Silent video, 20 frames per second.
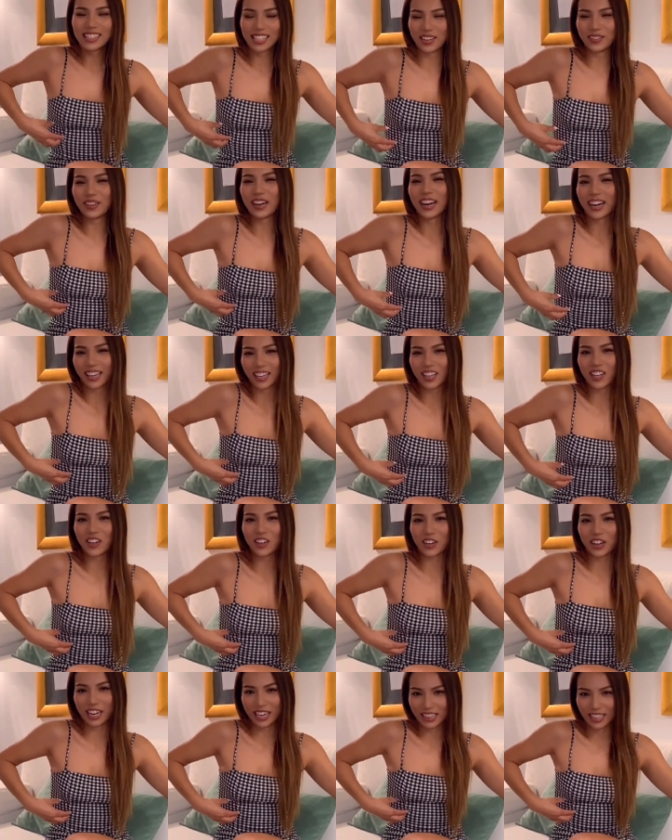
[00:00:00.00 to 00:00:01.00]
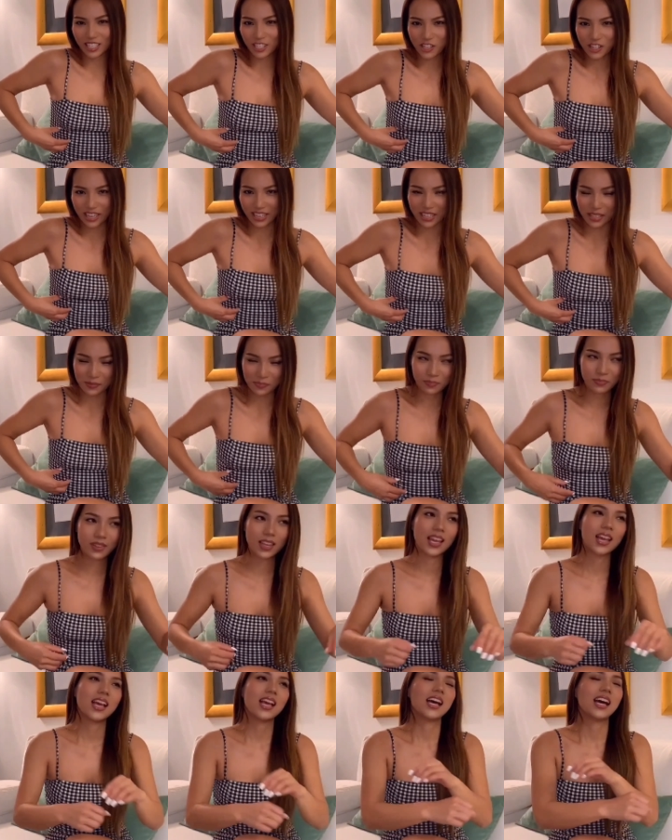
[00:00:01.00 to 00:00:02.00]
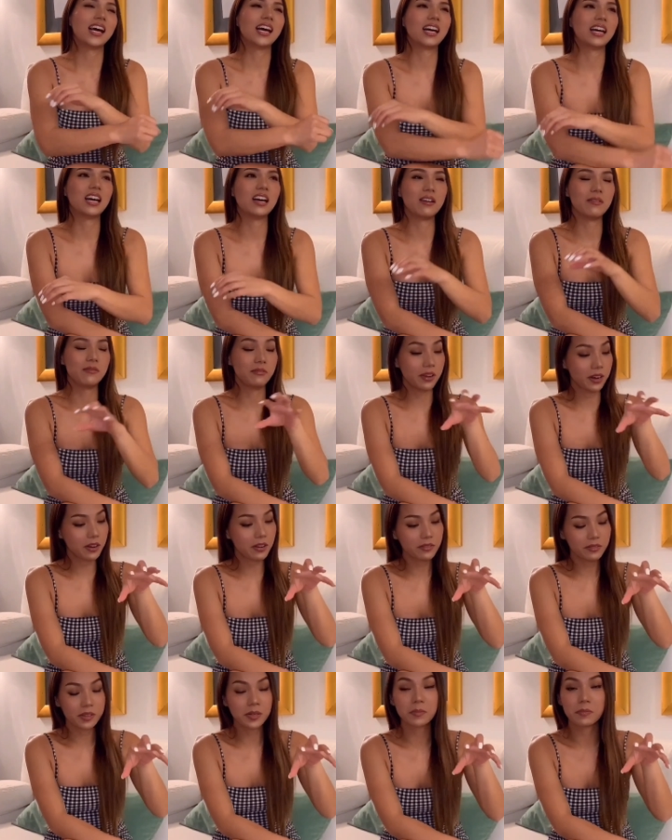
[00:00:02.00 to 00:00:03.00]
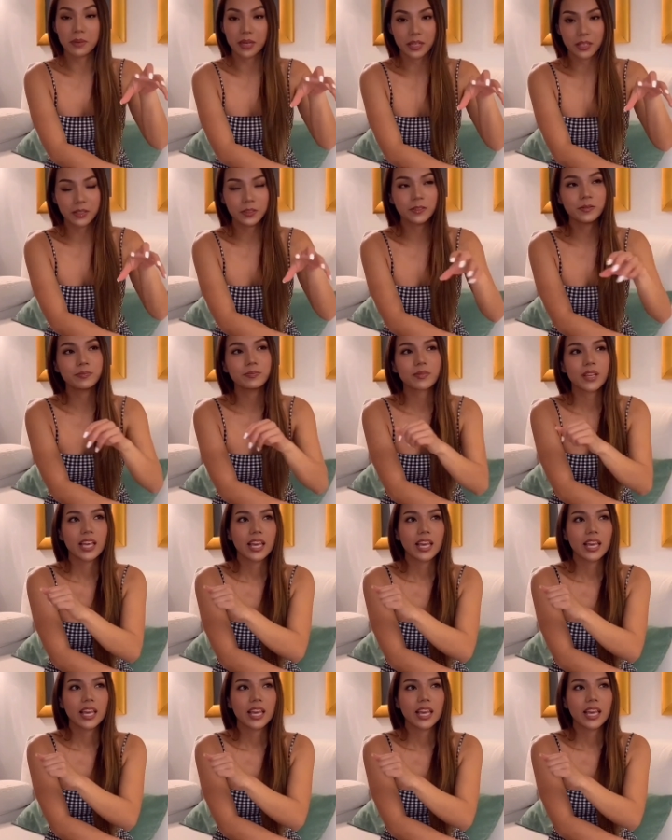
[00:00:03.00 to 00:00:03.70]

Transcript: somewhere here in the chicken, uh, very, very middle.